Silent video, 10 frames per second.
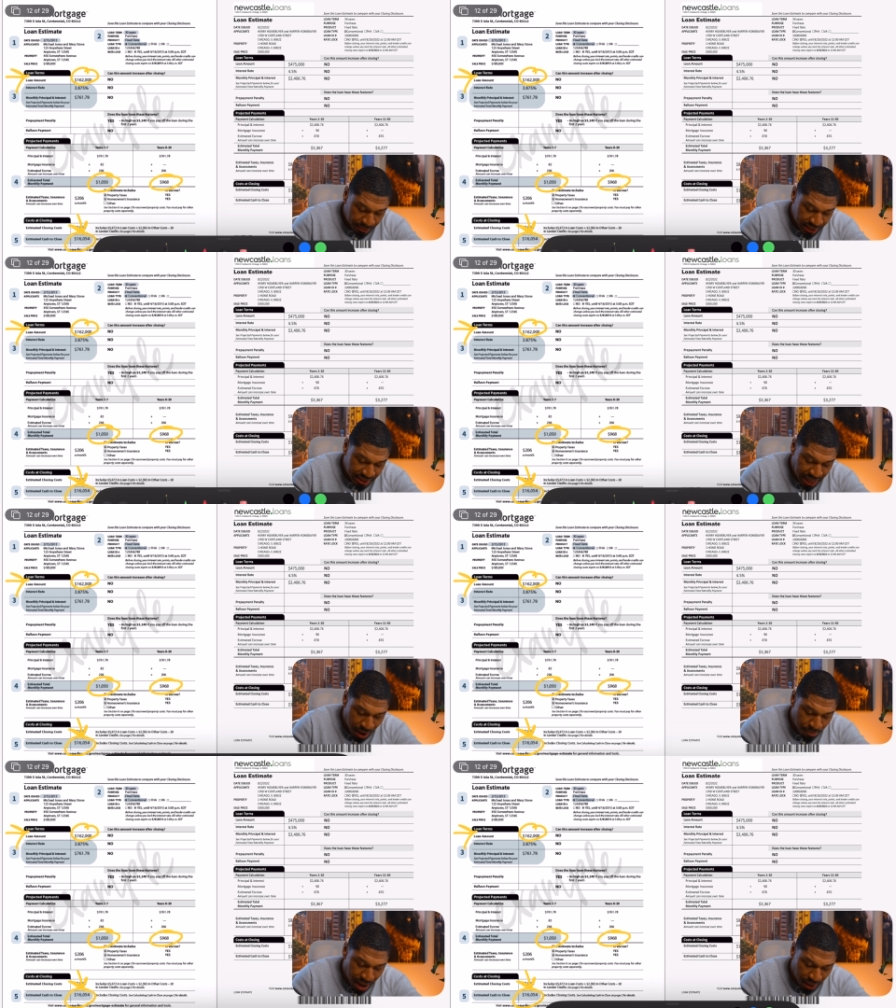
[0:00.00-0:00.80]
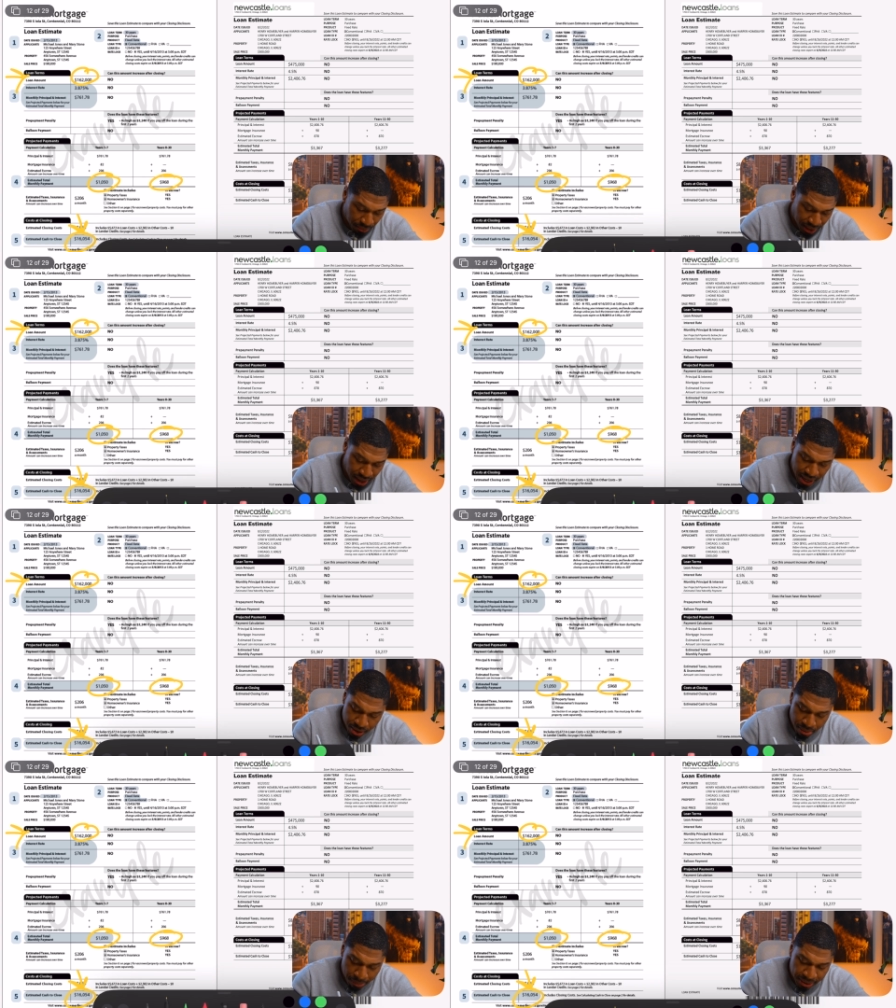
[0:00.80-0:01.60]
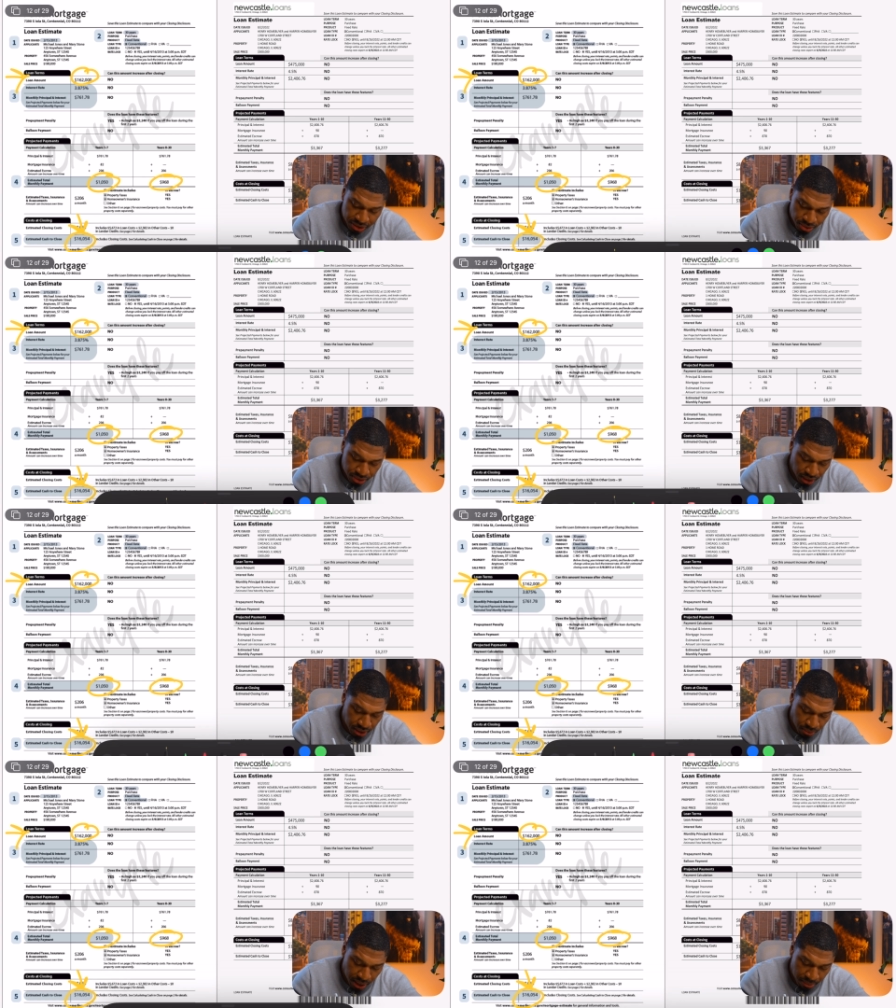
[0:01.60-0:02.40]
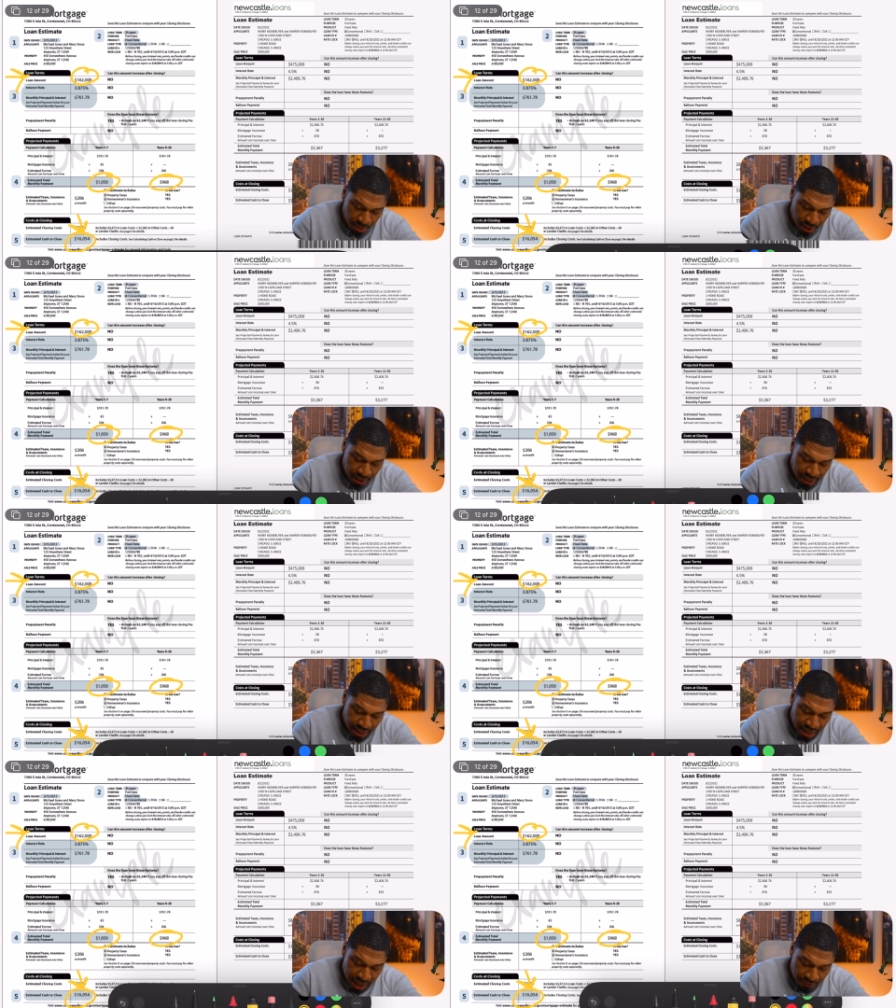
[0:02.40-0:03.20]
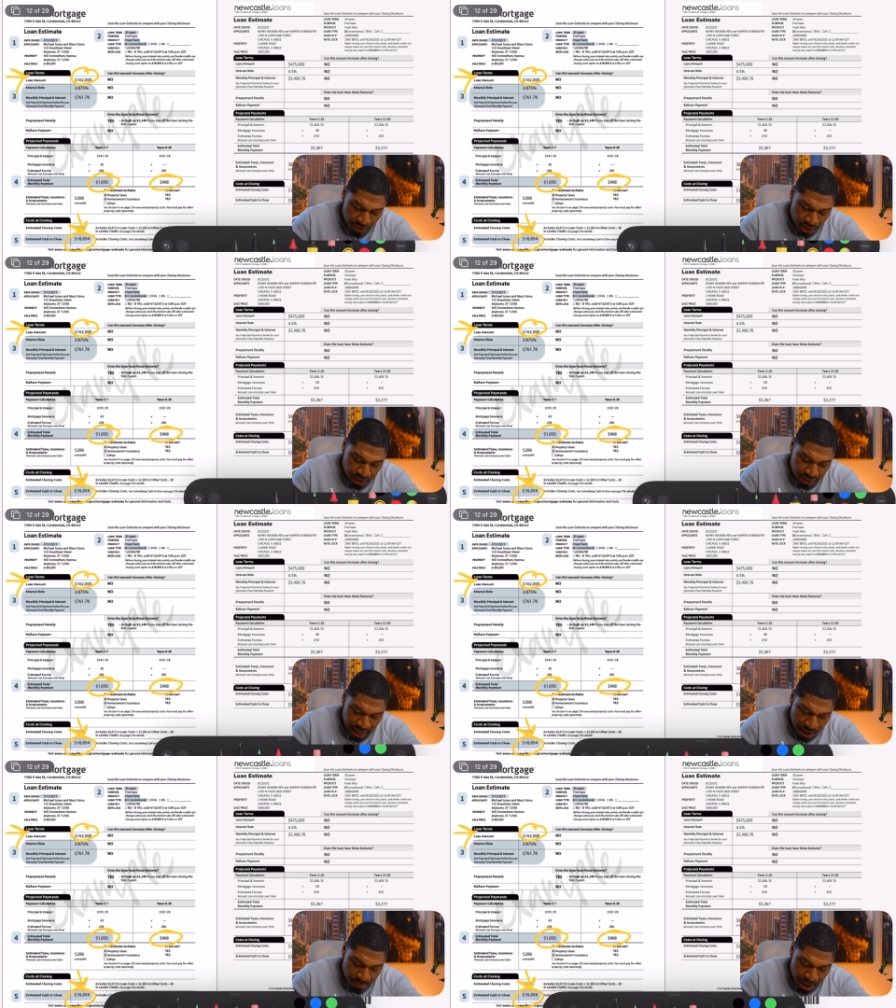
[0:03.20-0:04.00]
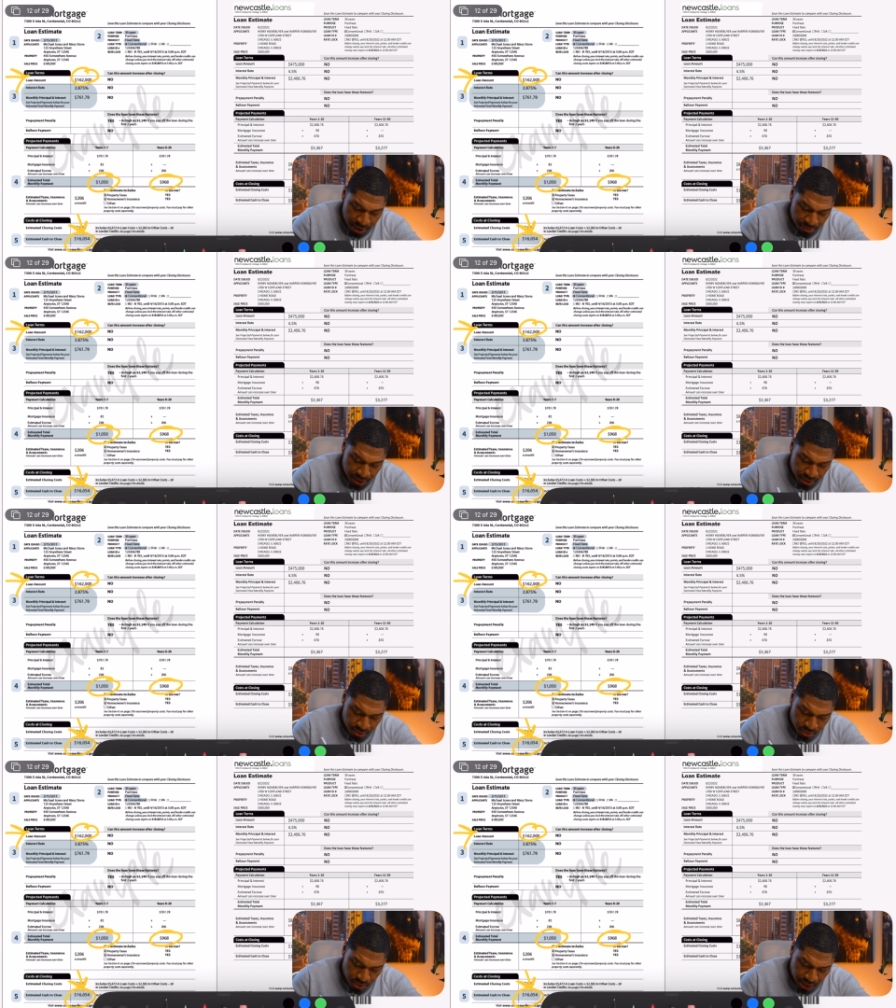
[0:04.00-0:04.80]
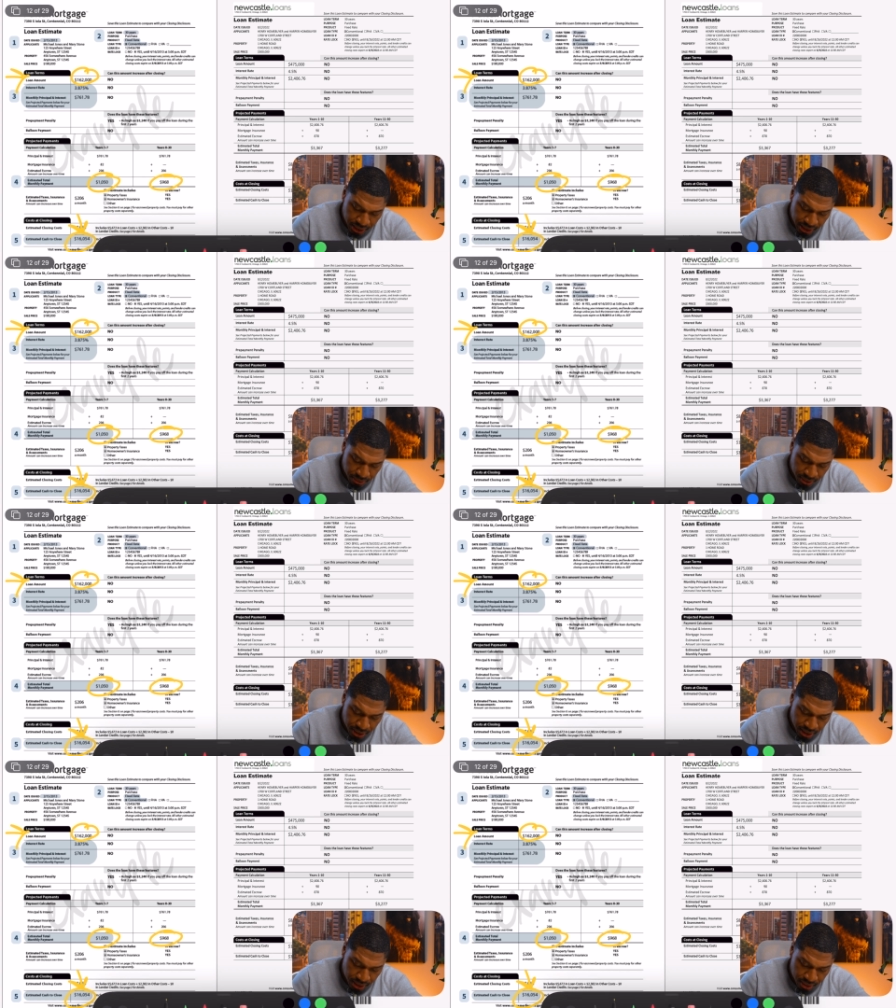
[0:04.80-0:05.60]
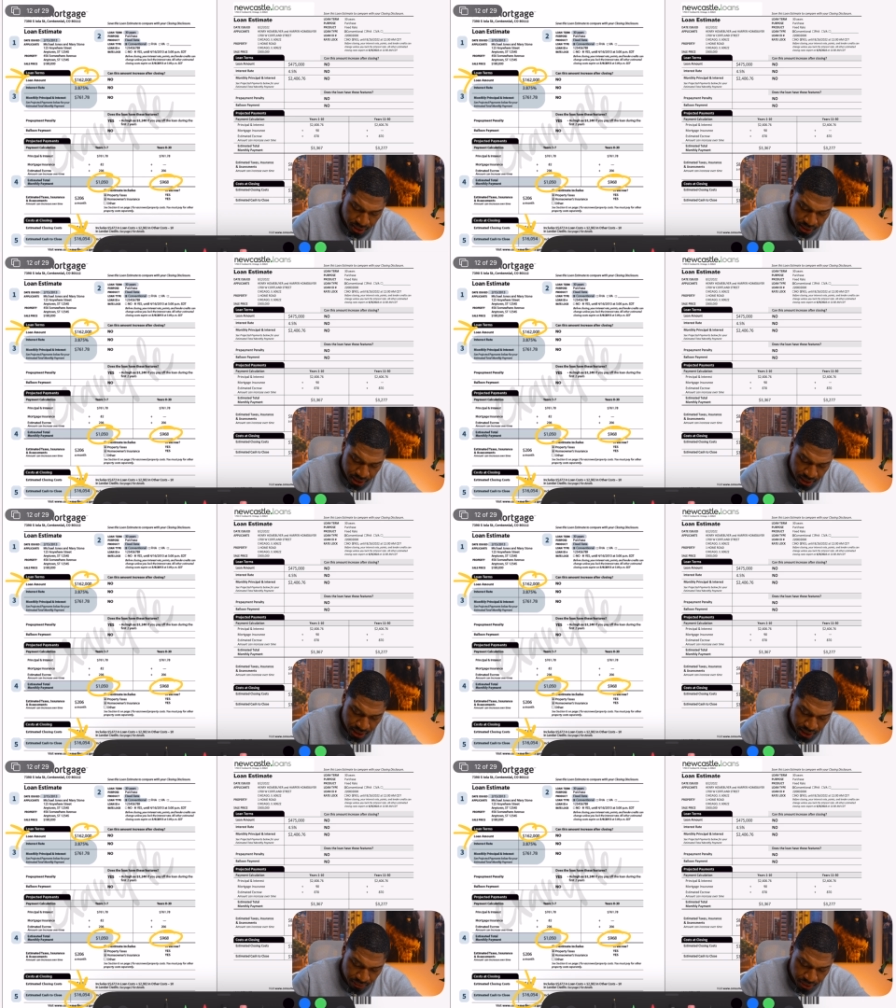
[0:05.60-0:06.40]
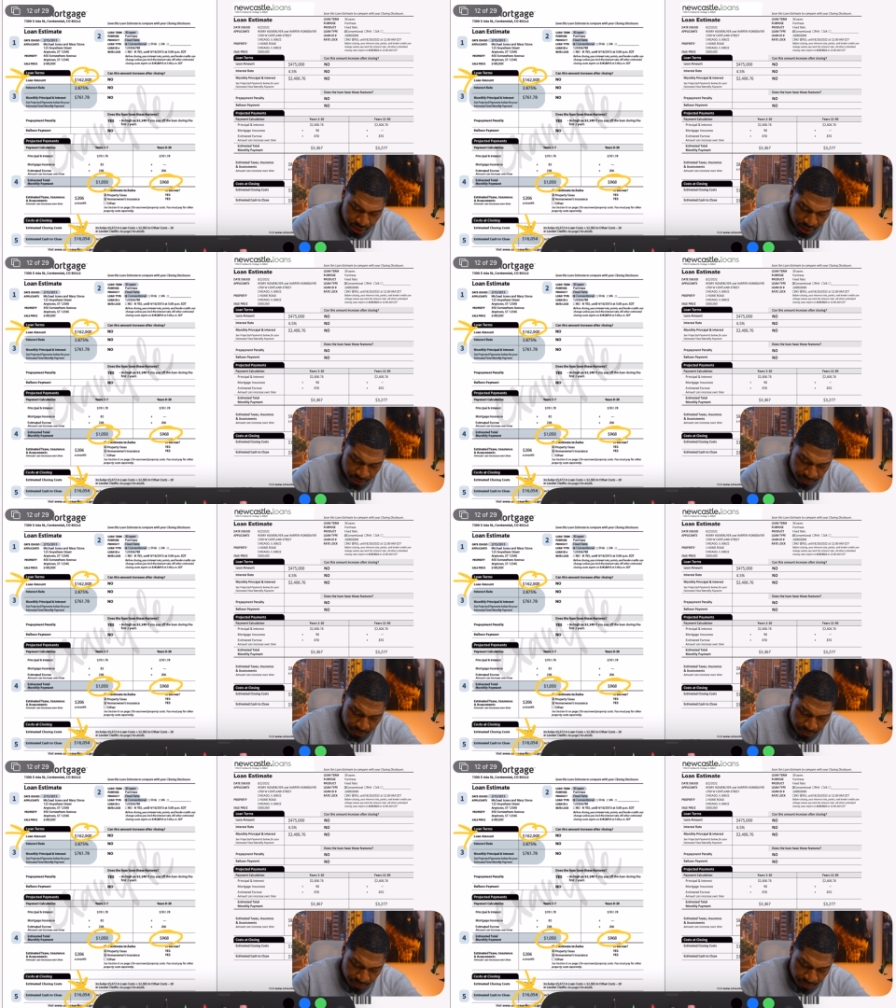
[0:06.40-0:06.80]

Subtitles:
This down bottom right here. I know my pencils are in the way, but if you look down bottom here, oh, I can get rid of that. Look at that. I didn't even know that.